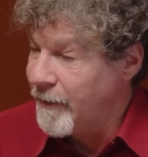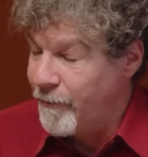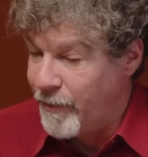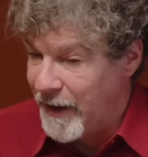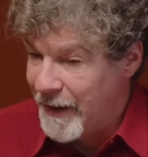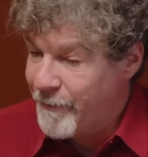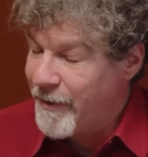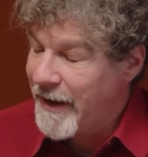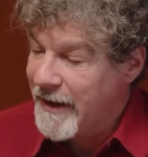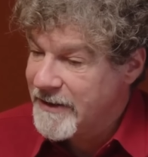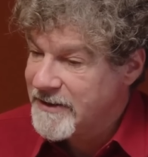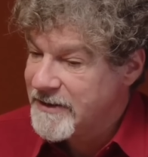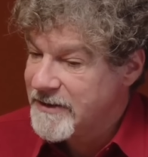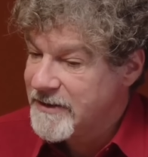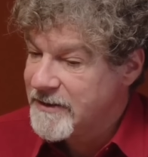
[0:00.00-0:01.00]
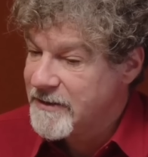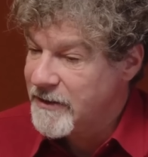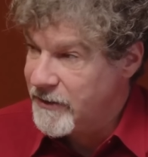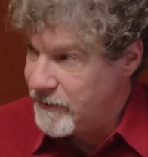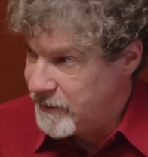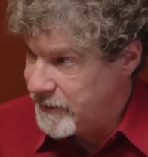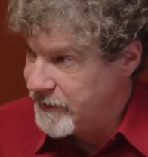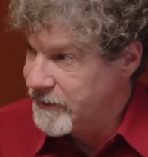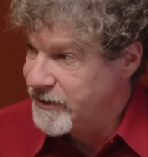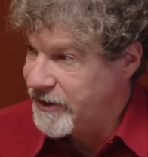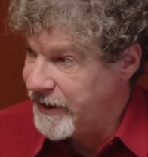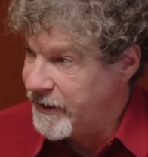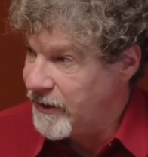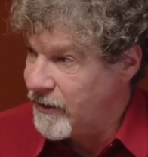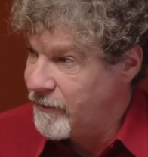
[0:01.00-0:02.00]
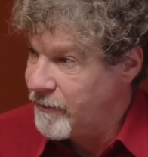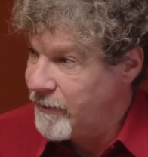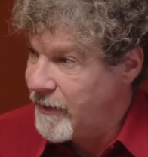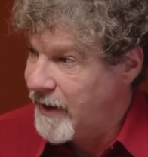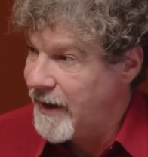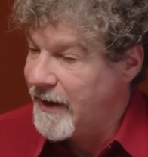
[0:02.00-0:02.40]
It bypasses the nuclear genome